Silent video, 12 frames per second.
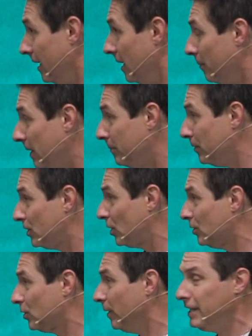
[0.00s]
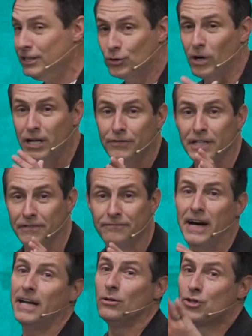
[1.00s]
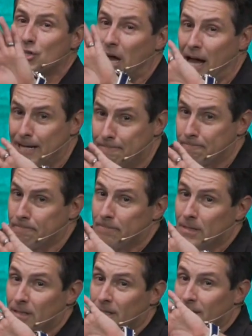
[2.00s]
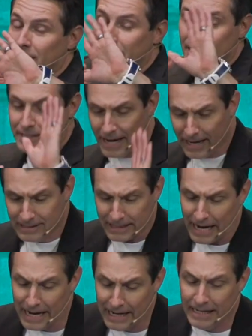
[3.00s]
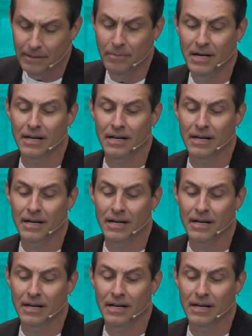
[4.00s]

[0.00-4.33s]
But so he gets ready for that final shot, and he takes aim,